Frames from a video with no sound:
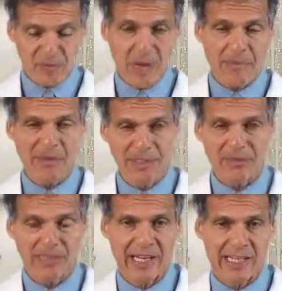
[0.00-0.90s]
Primary
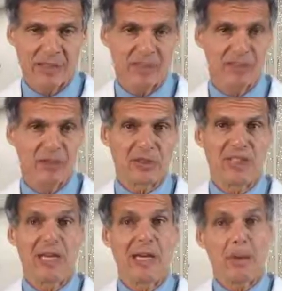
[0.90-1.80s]
liver cancer is known
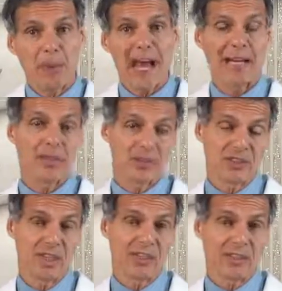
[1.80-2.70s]
as
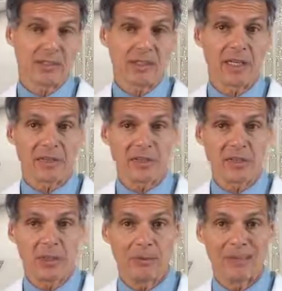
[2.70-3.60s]
hepatocellular
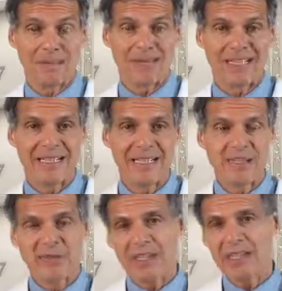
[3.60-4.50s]
carcinoma.
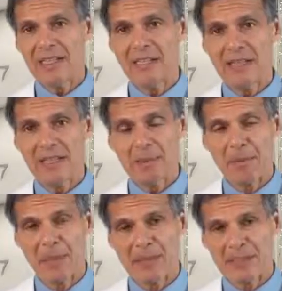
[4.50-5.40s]
So if you click on the link
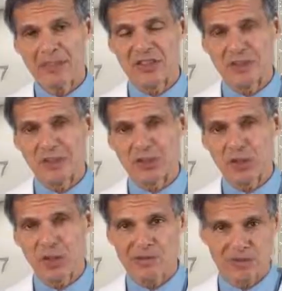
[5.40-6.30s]
below, you can see my short